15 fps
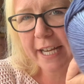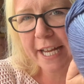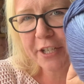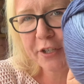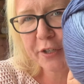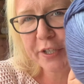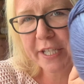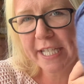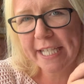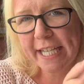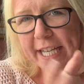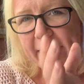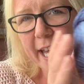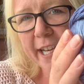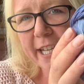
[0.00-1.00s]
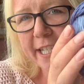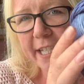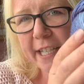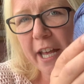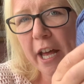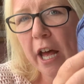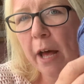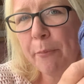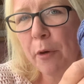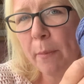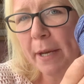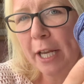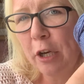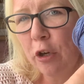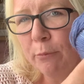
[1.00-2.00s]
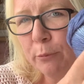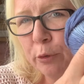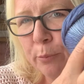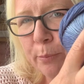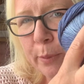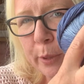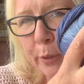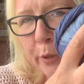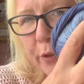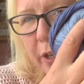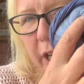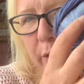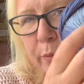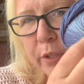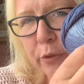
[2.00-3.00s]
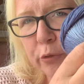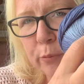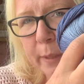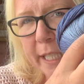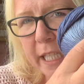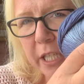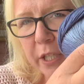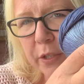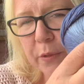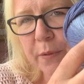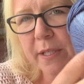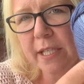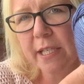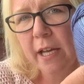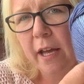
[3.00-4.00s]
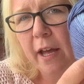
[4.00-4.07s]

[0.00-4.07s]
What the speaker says: as you can see, and it's probably a lot more blue than I would normally use.